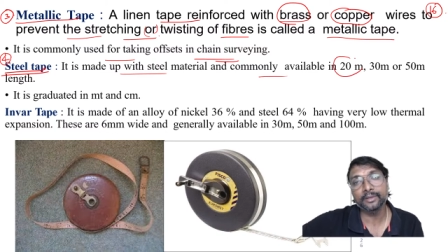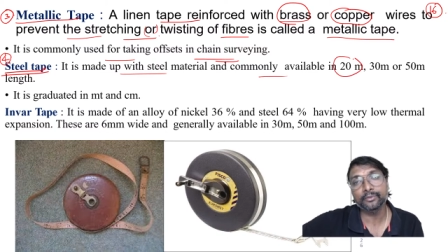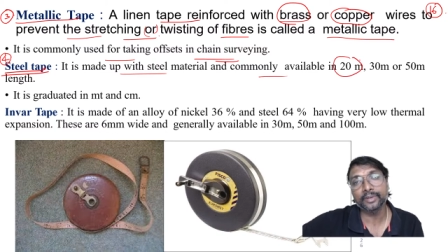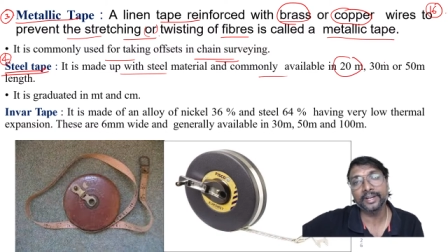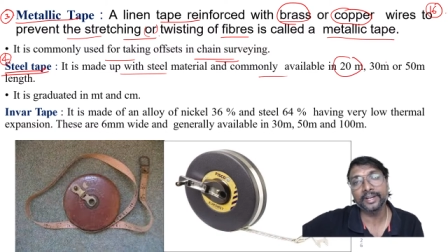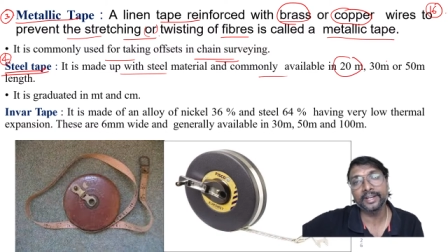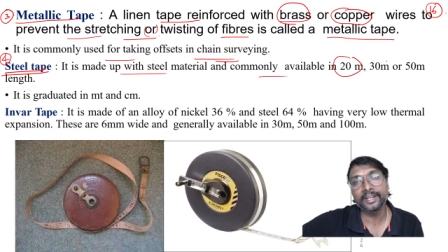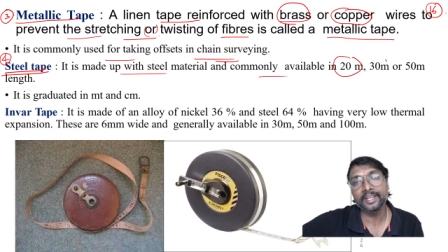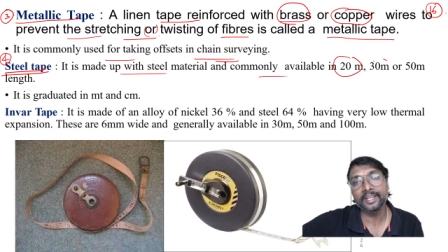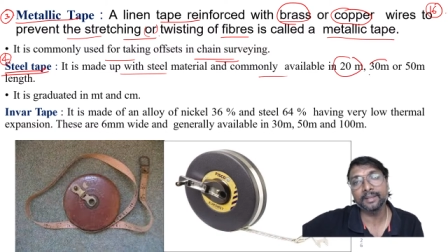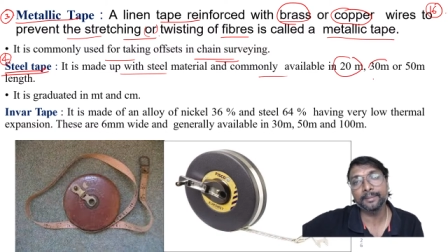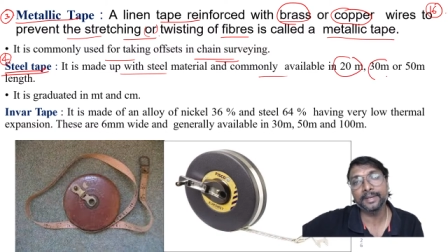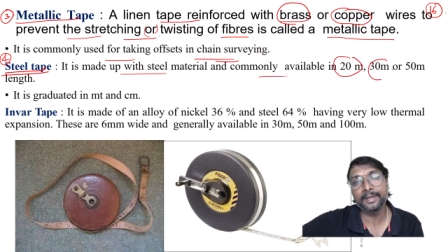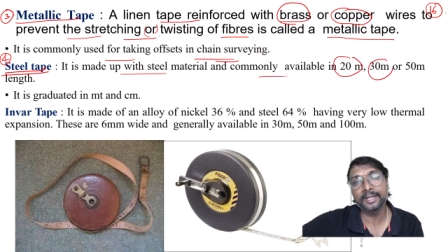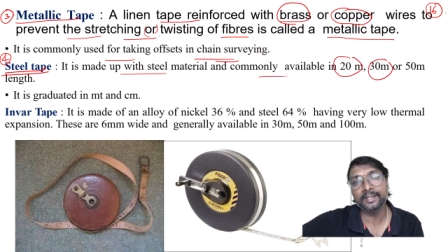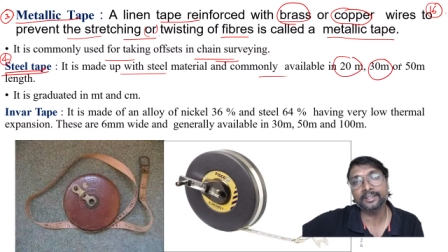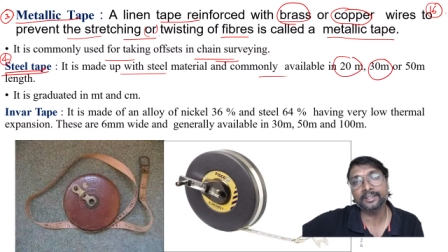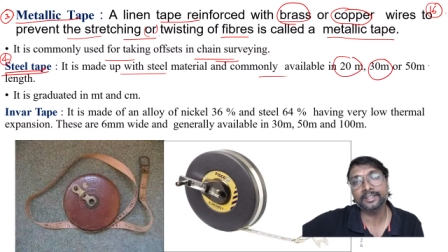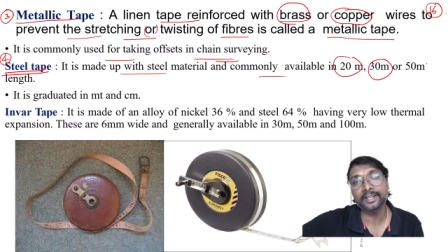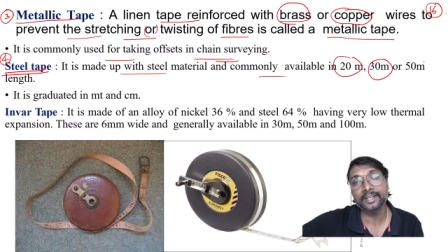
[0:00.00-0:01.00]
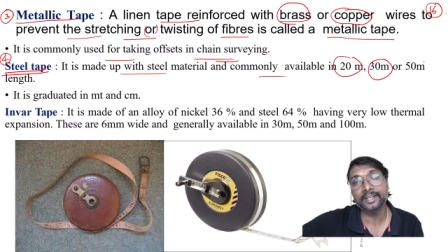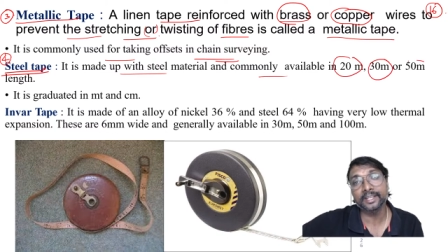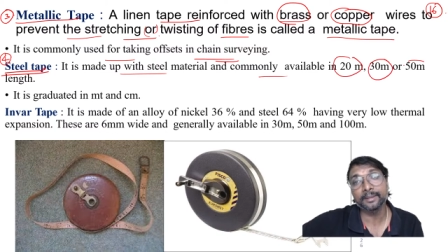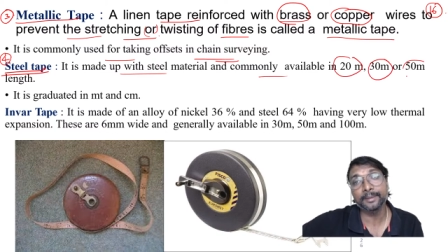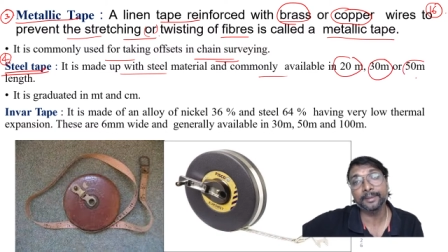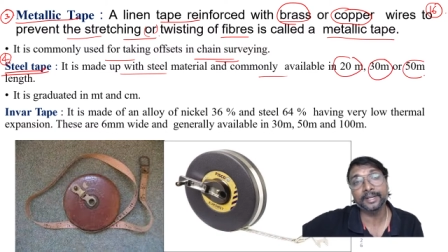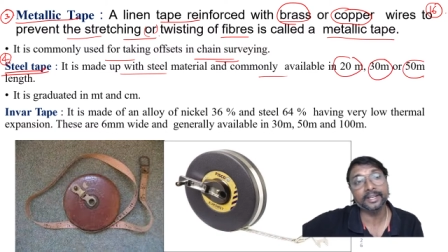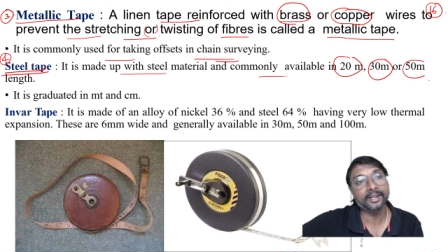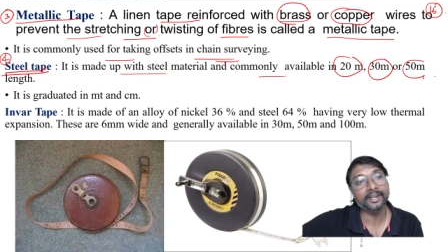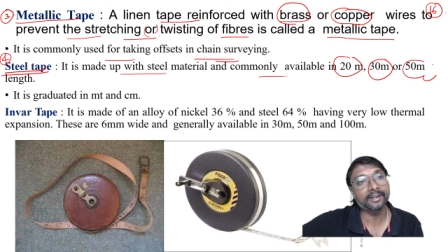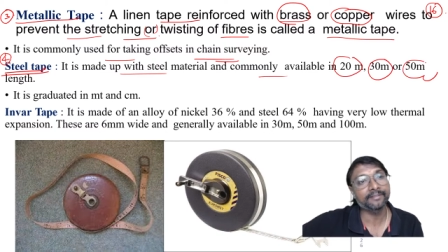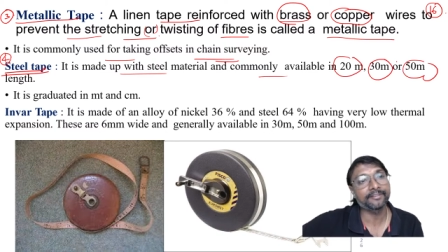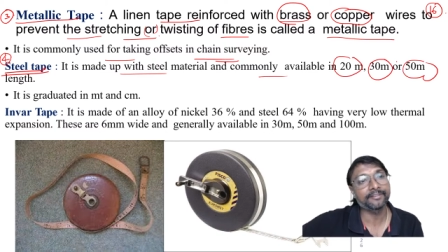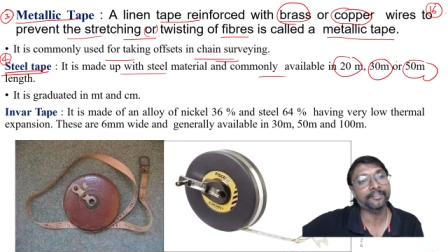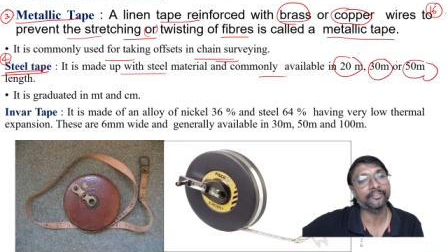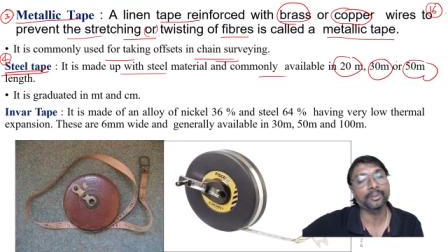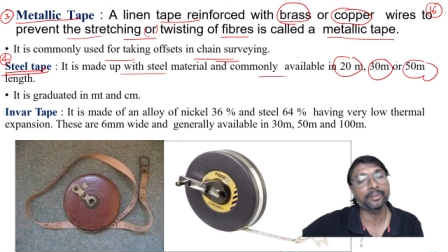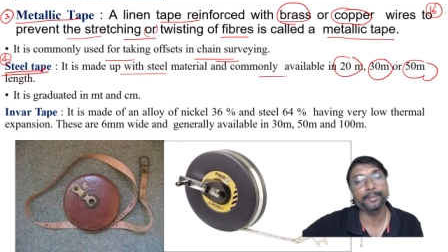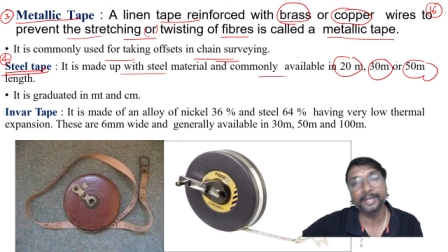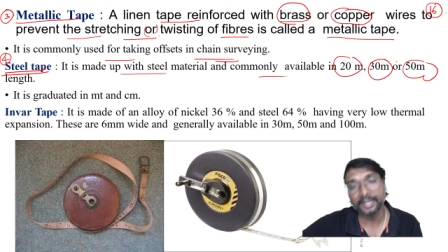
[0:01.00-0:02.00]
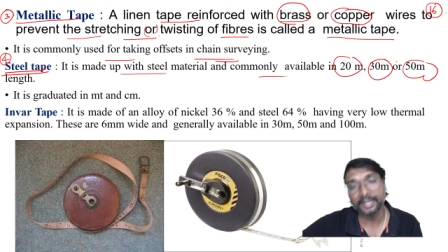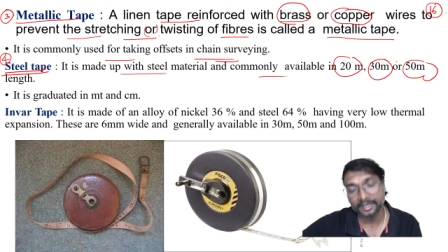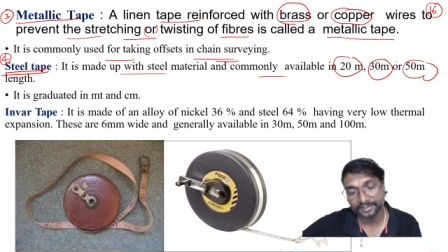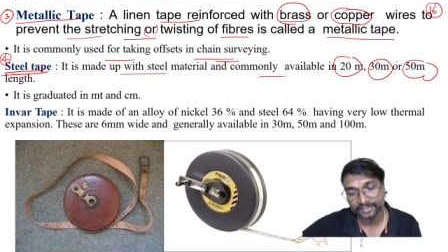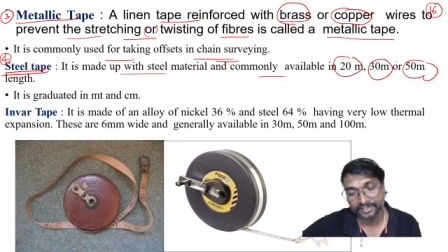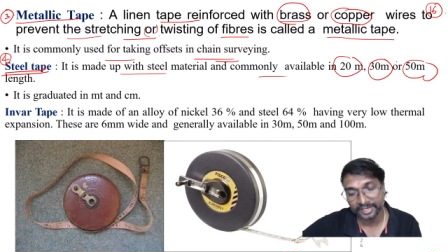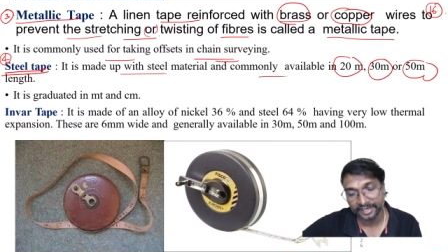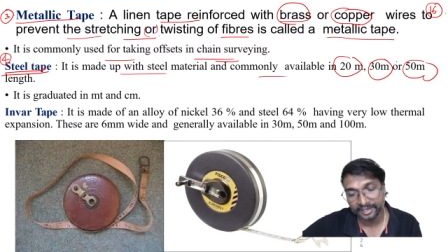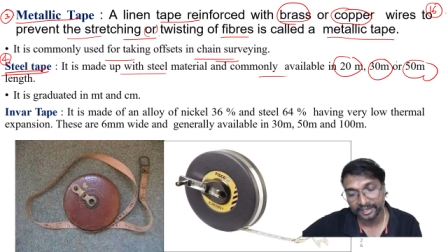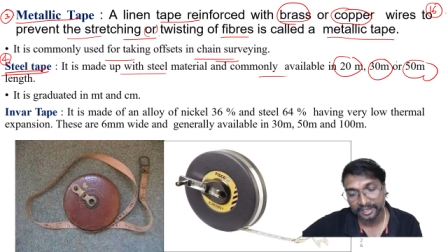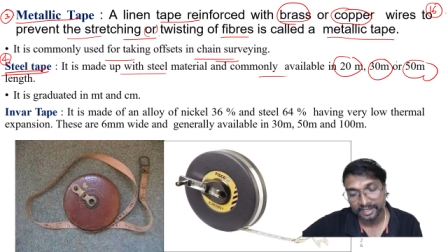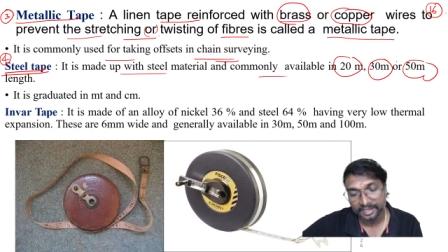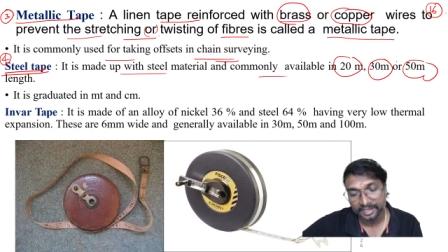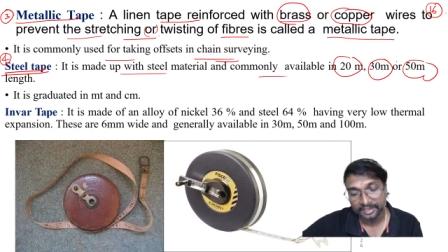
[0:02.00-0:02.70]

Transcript: 20 meter, 30 meter and 50 meter lengths, right?